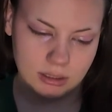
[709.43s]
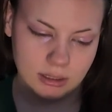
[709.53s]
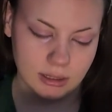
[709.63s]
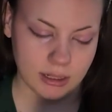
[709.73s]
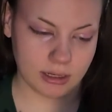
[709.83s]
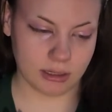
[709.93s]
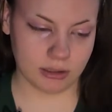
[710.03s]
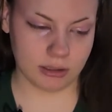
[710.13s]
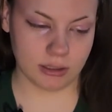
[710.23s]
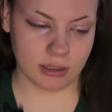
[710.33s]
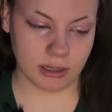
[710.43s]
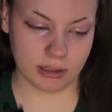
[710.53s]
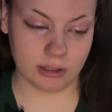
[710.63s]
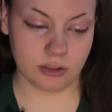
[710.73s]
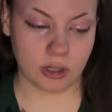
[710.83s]
and then
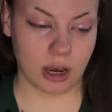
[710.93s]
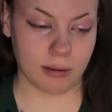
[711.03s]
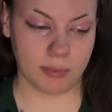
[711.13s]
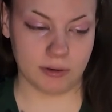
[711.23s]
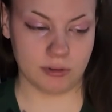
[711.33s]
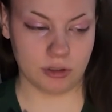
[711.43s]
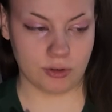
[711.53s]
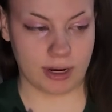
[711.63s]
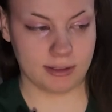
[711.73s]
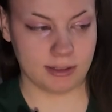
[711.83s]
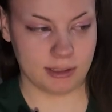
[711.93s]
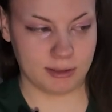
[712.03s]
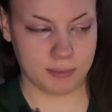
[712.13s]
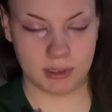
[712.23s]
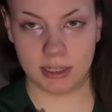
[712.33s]
the top of the dress is
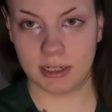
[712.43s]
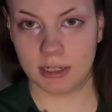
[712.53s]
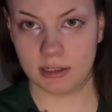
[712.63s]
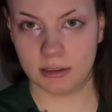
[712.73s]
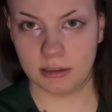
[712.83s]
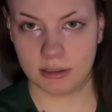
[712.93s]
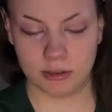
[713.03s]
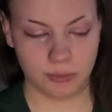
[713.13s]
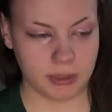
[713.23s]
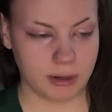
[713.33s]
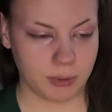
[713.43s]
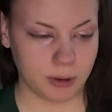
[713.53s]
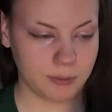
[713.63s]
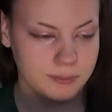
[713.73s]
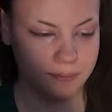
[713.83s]
pleated, is what I wrote.